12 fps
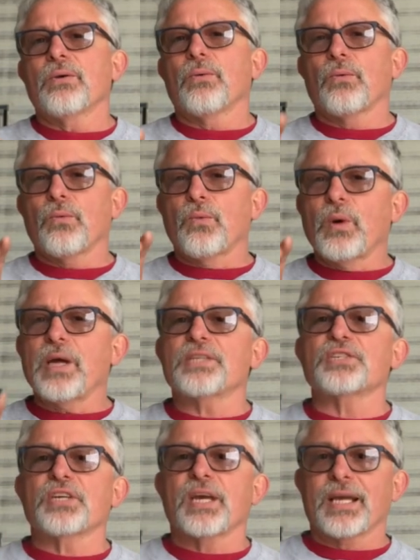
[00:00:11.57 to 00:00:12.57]

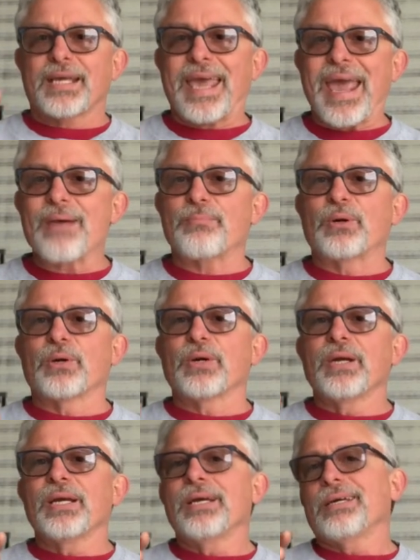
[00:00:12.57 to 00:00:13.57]
which
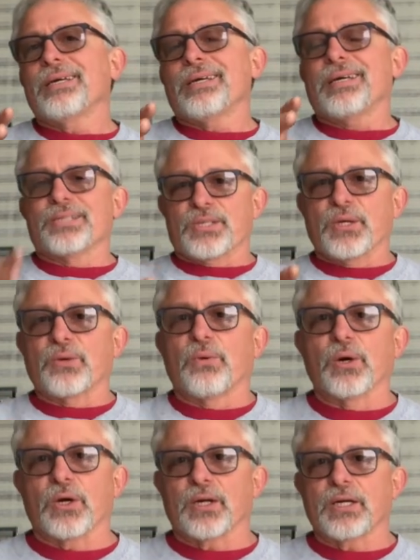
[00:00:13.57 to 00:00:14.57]
camper is going to
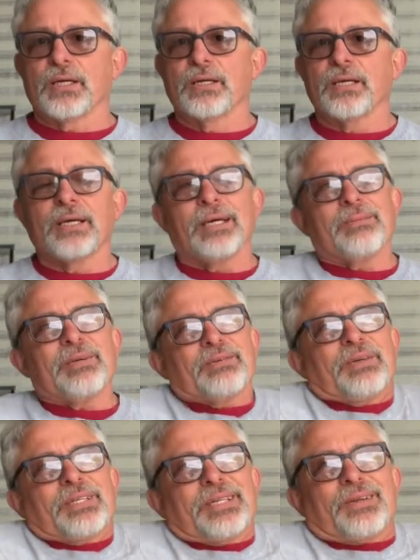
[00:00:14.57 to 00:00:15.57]
work? I mean,
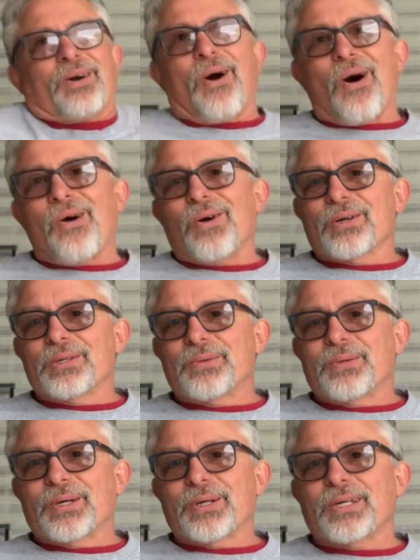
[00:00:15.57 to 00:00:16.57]
really, they're all going
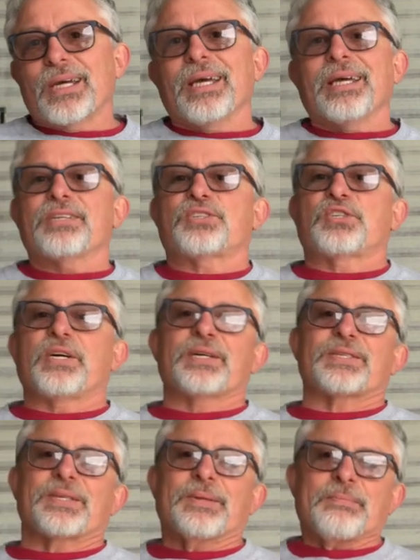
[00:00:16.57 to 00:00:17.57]
to work. It's
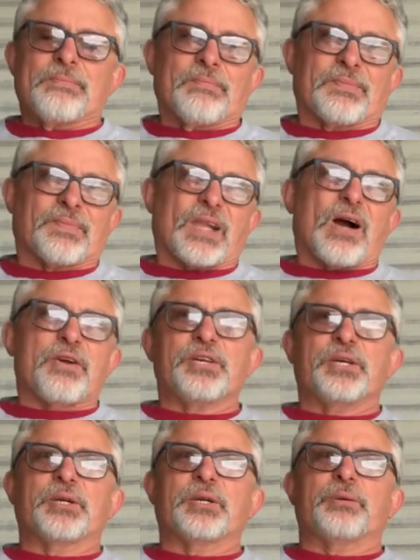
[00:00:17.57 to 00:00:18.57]
just, are you
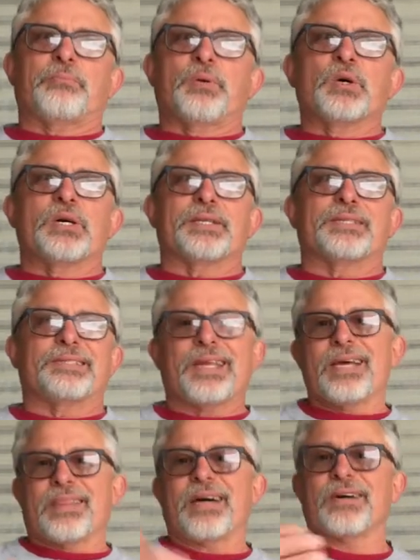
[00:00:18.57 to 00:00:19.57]
going to put
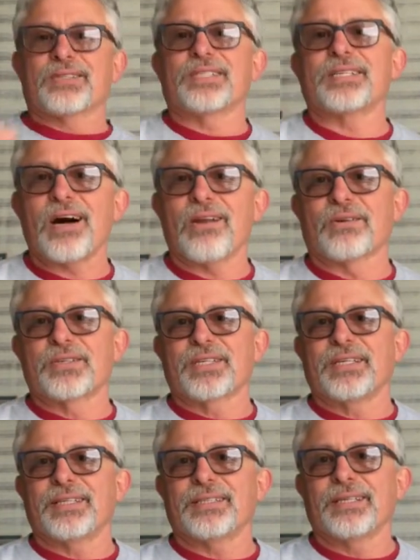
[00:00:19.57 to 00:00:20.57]
$10,000
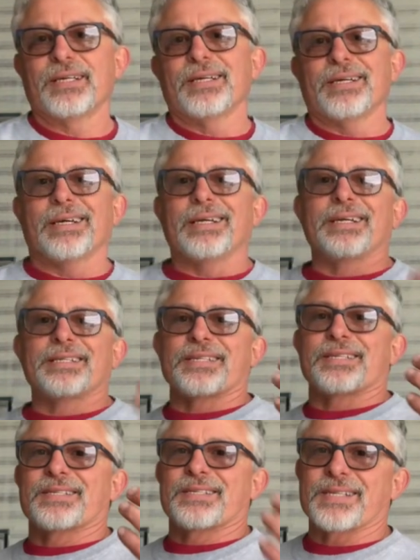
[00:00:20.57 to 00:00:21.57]
in it and it's a
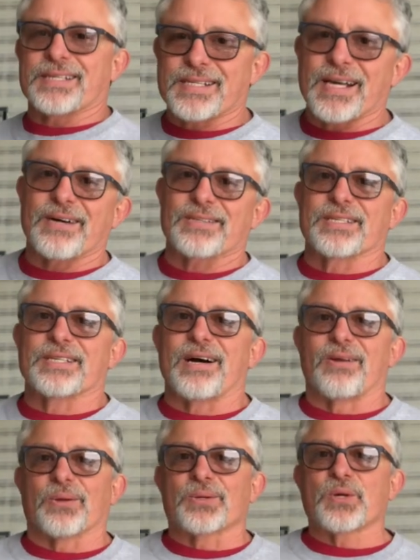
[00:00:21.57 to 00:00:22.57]

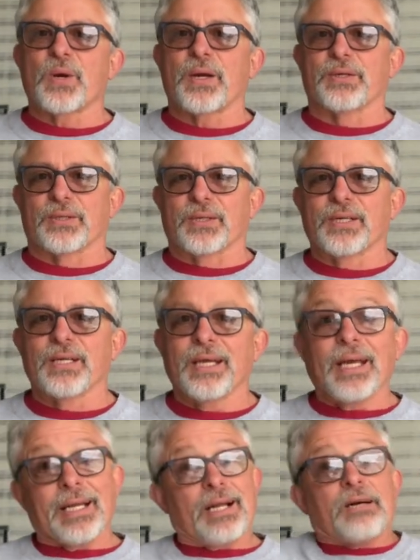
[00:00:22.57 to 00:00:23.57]
$6,000 trailer?
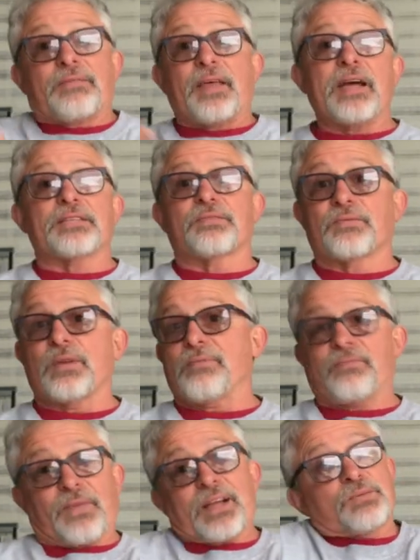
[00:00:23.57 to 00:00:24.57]
Now, if that's
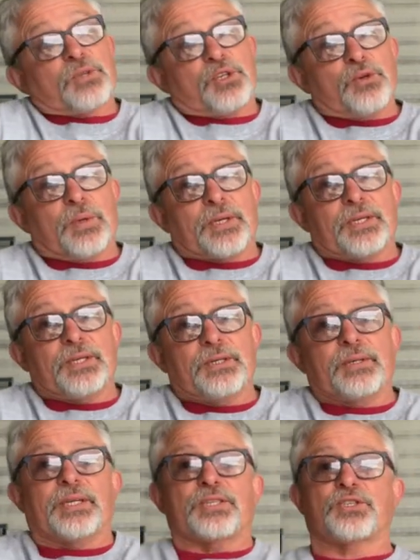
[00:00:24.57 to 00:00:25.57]
if that's what you want to
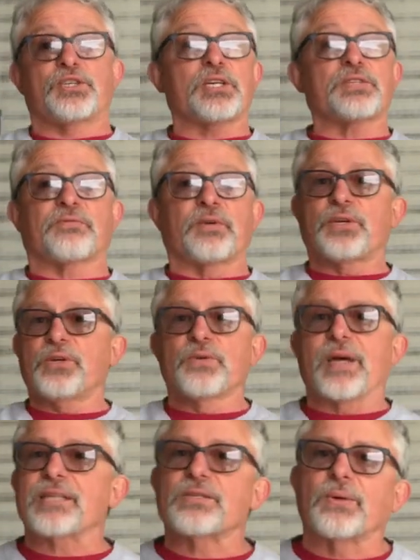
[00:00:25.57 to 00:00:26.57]
do and it's just for you,
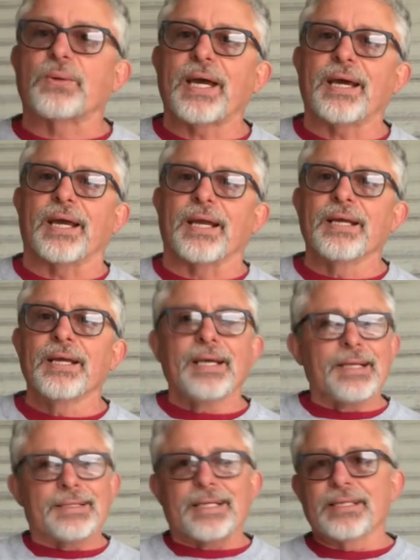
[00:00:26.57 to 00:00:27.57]
that's okay.
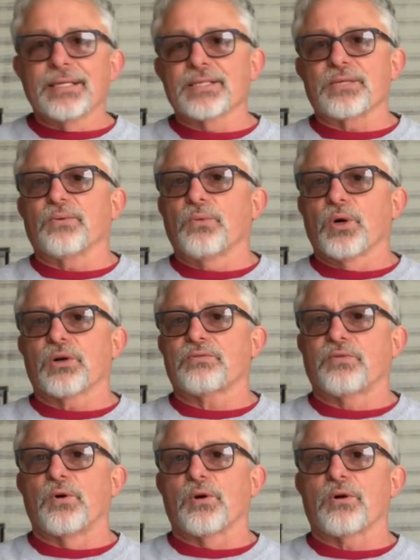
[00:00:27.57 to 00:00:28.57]
That doesn't work
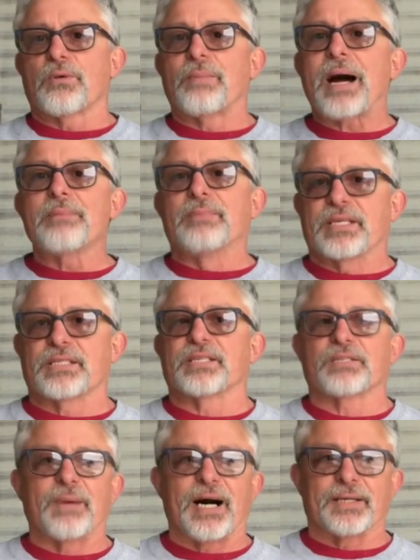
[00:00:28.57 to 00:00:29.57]
for my
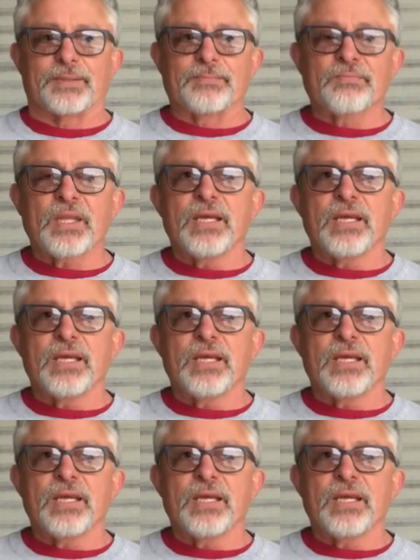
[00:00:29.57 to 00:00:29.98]
business model.